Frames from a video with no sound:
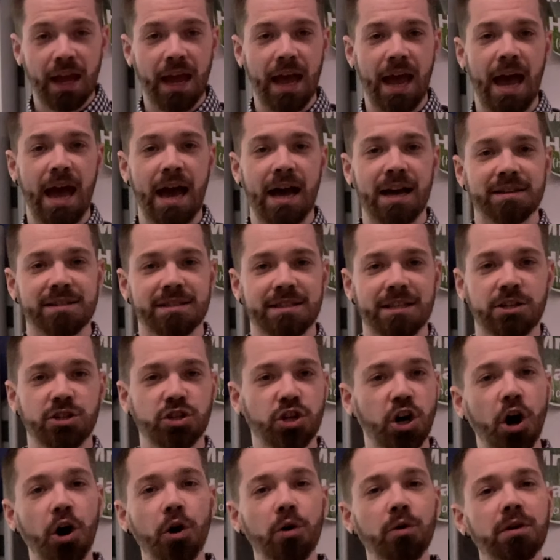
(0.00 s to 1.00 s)
as the
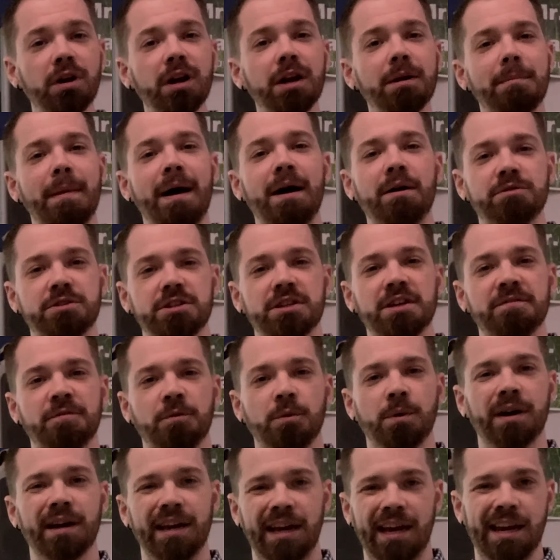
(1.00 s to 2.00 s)
total amount of
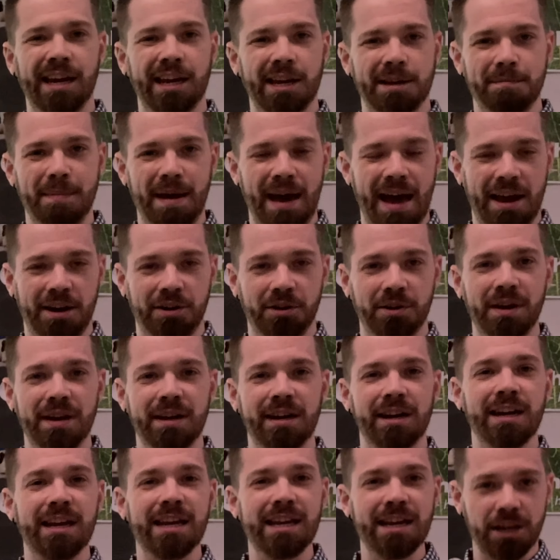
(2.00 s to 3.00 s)
organic matter
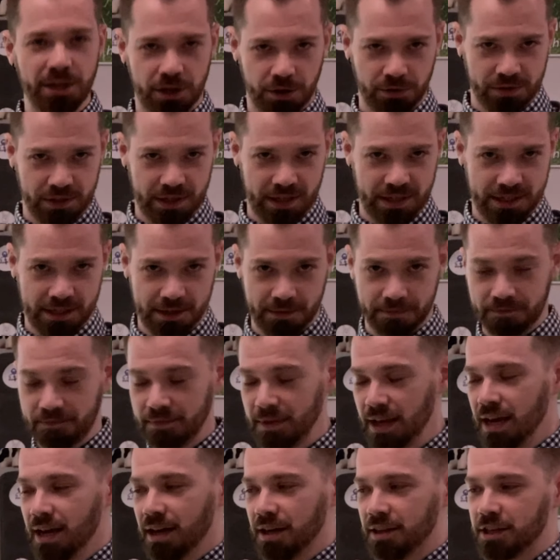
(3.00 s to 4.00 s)
in an ecosystem.
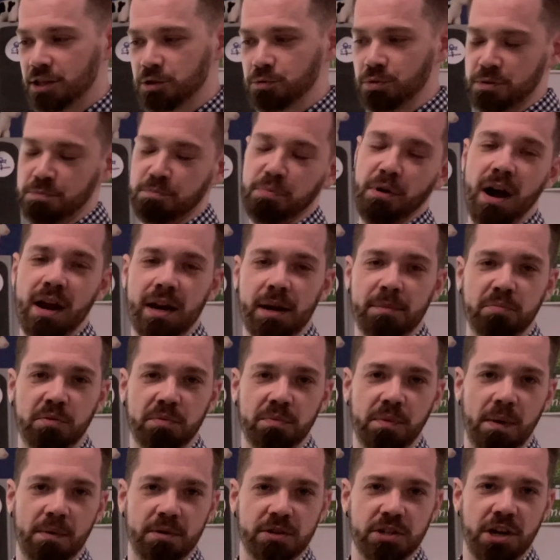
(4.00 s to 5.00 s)
This was brought up
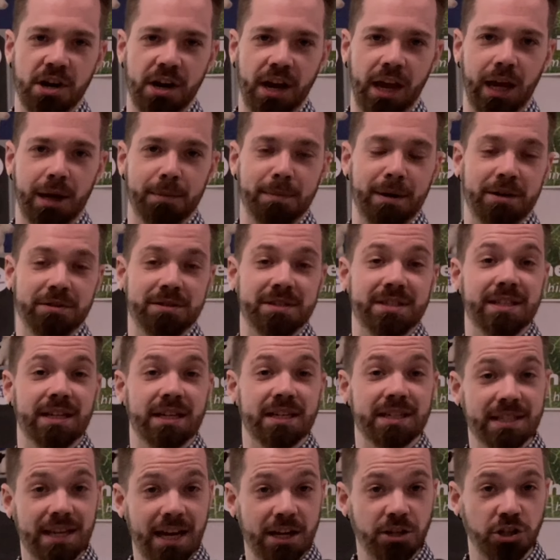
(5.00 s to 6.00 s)
when we were talking about
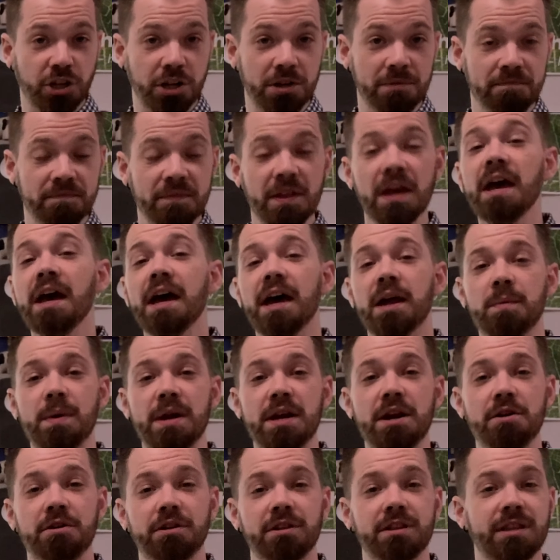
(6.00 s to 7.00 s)
succession, and
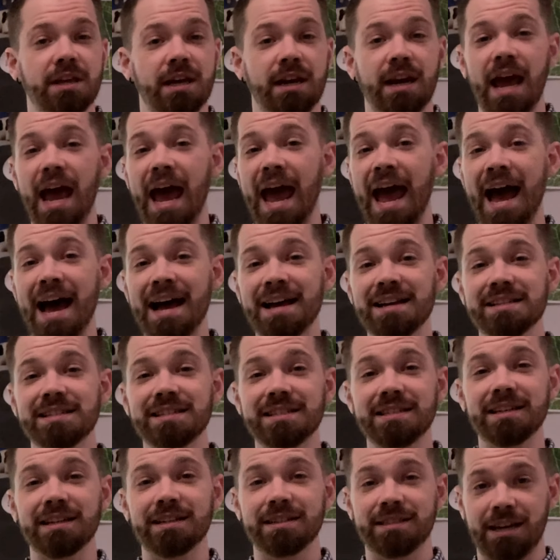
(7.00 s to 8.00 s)
we noted that
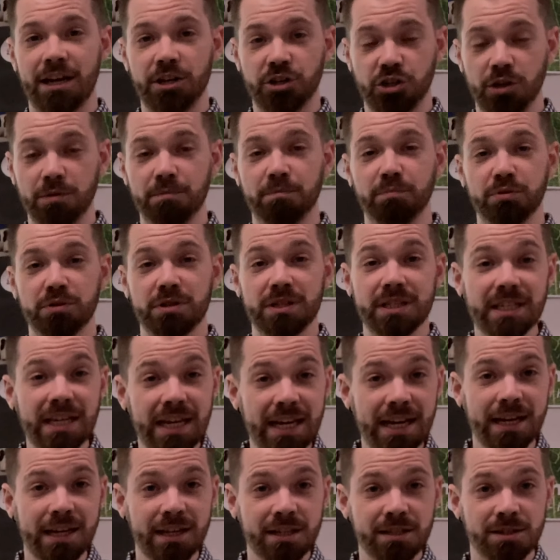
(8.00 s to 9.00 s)
as succession
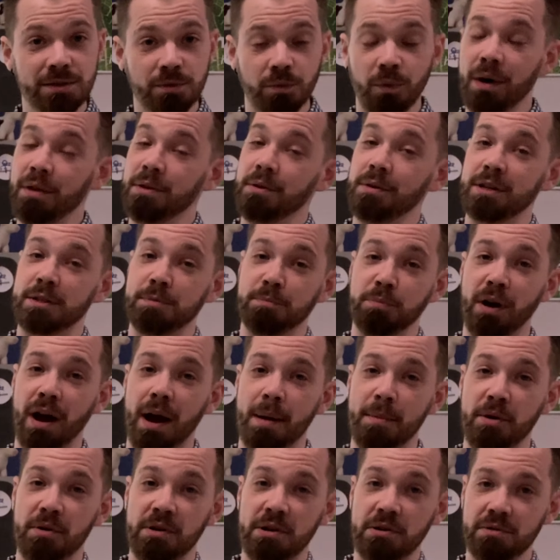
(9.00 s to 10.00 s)
proceeds, whether it's
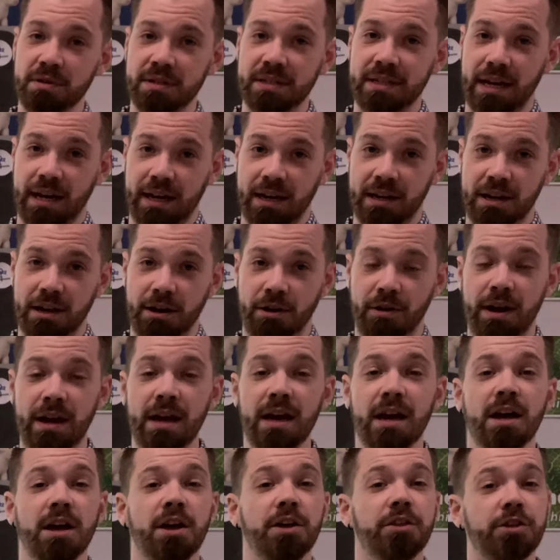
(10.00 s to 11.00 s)
primary or secondary,
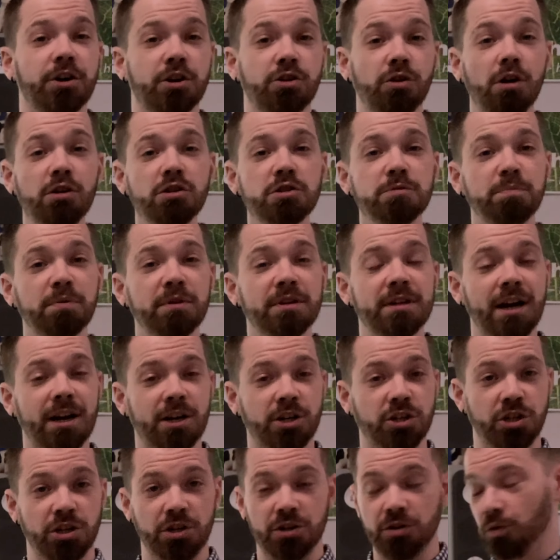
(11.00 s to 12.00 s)
the gross
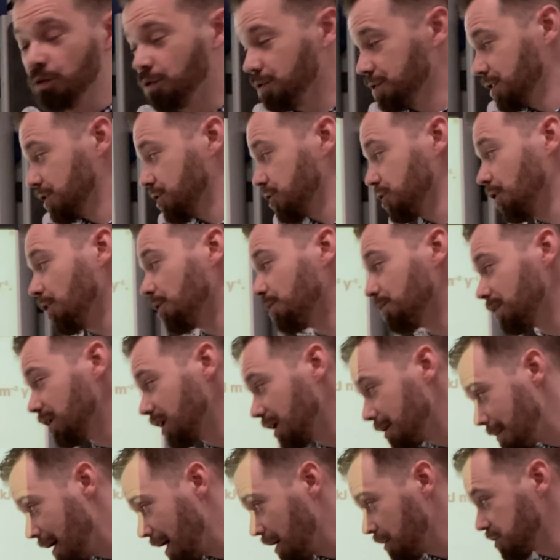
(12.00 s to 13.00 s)
production, or the
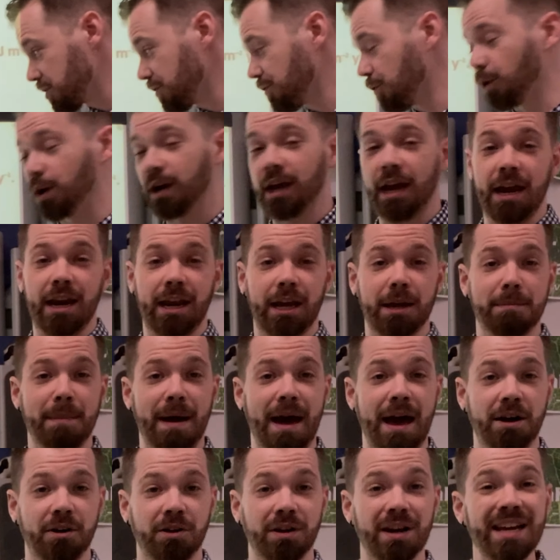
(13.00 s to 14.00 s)
total amount of organic
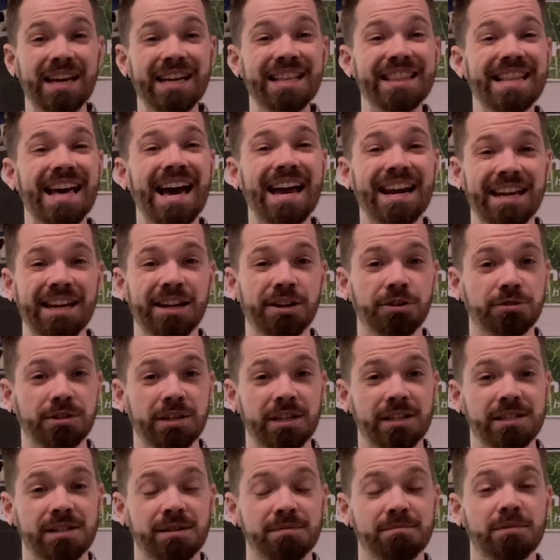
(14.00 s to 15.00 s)
matter in that
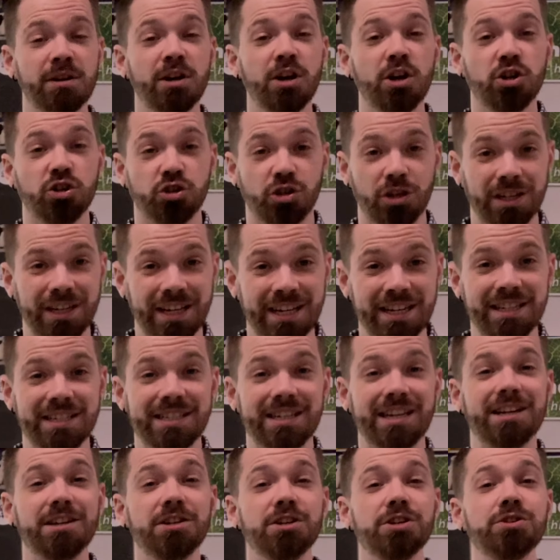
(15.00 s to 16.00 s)
ecosystem, should
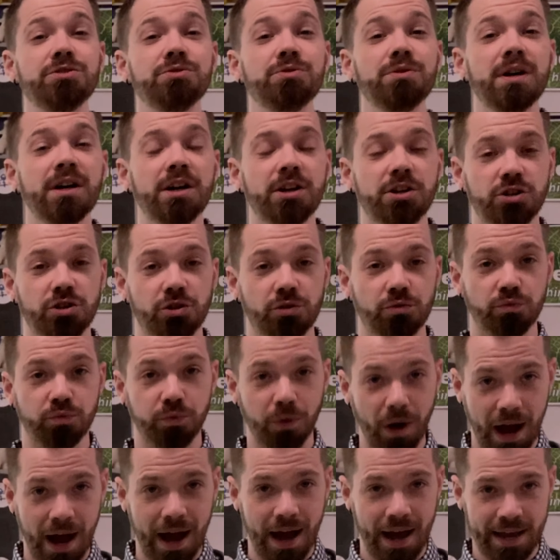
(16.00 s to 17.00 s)
continue to
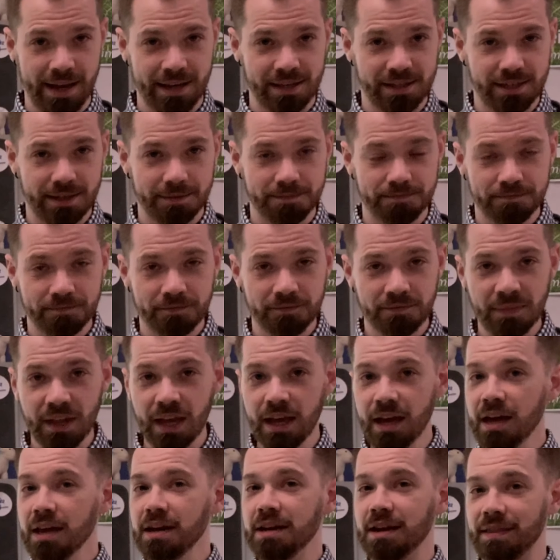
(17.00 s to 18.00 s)
rise.
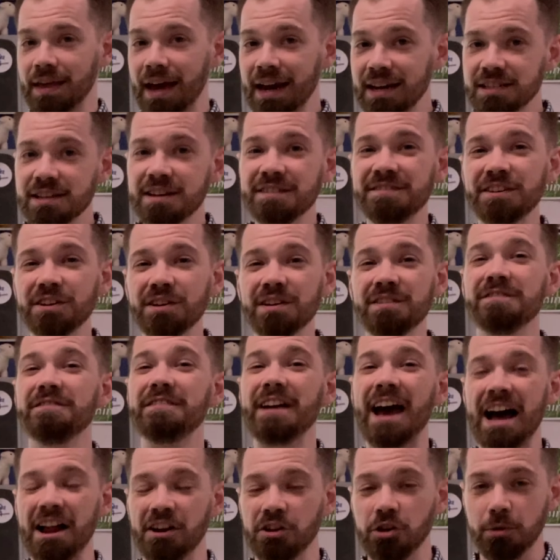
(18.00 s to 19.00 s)
Now that is a very
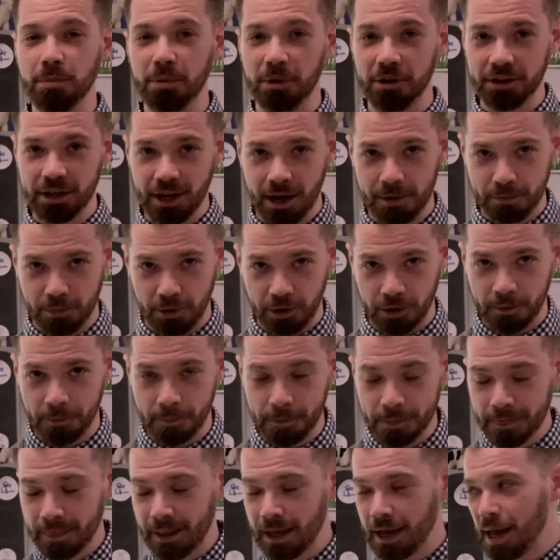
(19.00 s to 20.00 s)
valuable number,
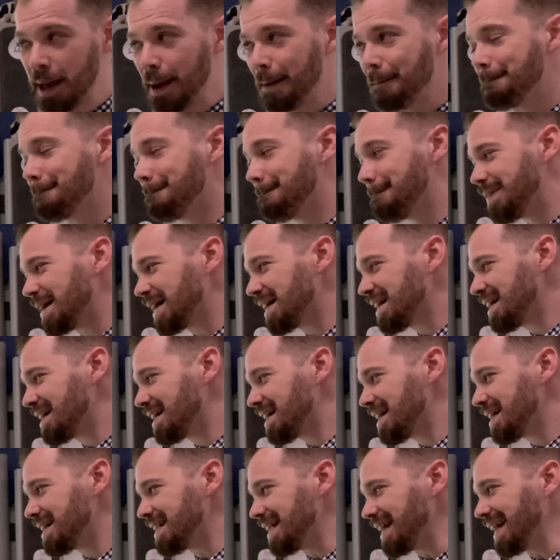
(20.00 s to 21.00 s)

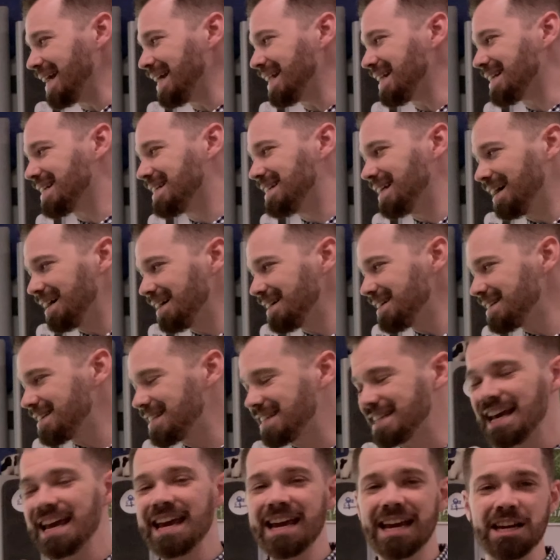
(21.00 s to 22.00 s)
but it does
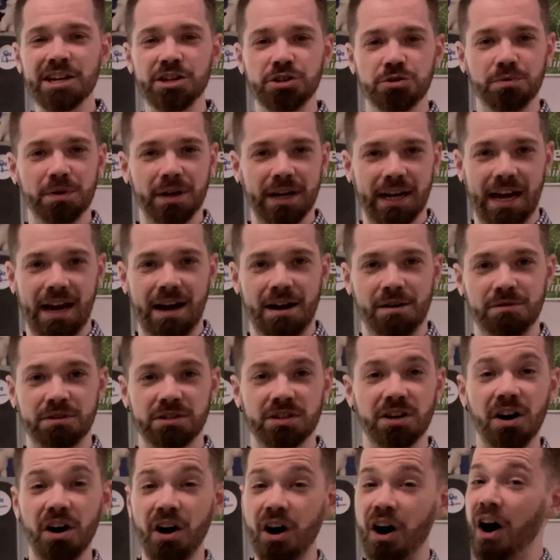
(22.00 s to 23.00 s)
take into account
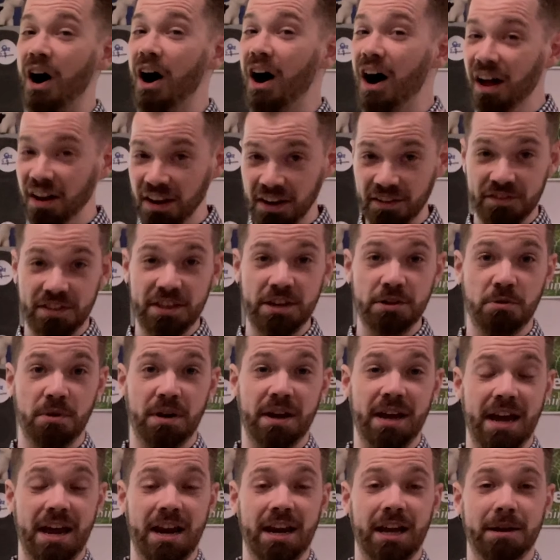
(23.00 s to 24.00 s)
all of the
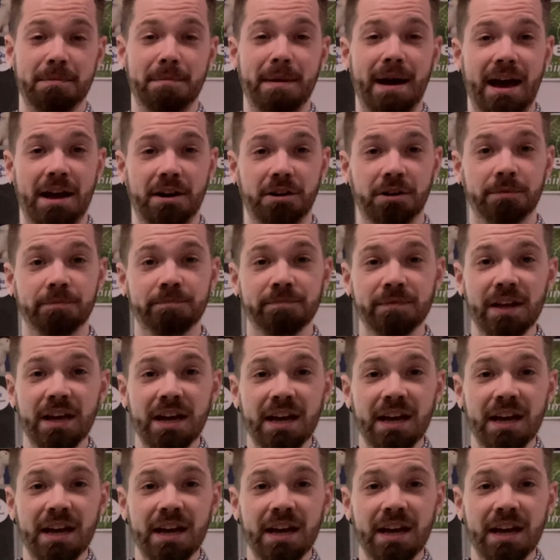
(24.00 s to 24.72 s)
organic matter,